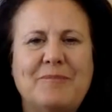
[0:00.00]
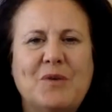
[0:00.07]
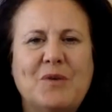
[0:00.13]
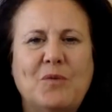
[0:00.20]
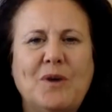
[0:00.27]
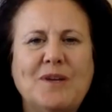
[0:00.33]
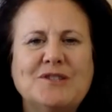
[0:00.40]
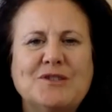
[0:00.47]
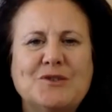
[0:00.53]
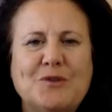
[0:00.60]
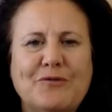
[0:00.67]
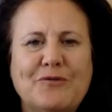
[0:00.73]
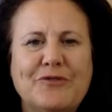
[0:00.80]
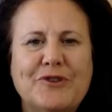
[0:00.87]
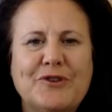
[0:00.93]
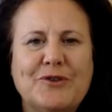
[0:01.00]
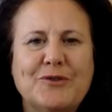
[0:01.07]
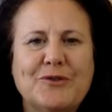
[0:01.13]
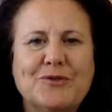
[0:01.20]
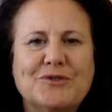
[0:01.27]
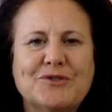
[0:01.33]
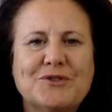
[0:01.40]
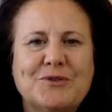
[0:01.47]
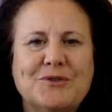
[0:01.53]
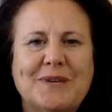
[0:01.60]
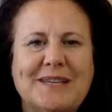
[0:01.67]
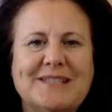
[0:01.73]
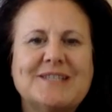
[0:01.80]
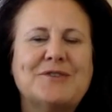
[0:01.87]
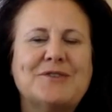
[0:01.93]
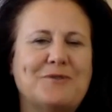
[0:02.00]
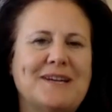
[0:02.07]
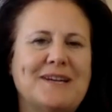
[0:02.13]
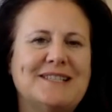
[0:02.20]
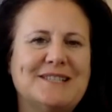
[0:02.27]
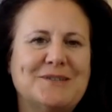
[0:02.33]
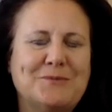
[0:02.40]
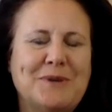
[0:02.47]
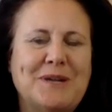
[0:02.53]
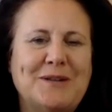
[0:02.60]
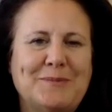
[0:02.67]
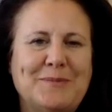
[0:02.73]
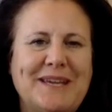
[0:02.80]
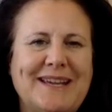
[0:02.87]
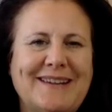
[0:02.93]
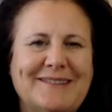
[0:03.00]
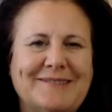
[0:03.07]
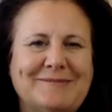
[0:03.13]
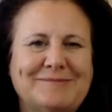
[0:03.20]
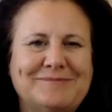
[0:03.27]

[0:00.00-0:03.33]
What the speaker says: What's your view to integrated well-being?